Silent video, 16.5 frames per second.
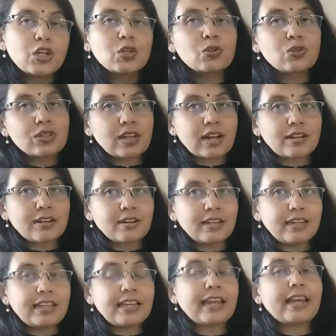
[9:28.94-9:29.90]
to start
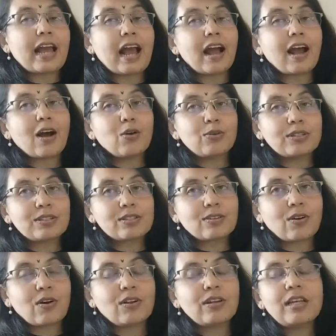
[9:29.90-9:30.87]
reading and how it's
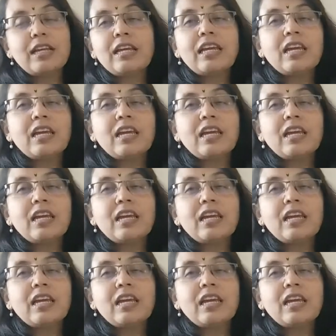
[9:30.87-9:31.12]
gone.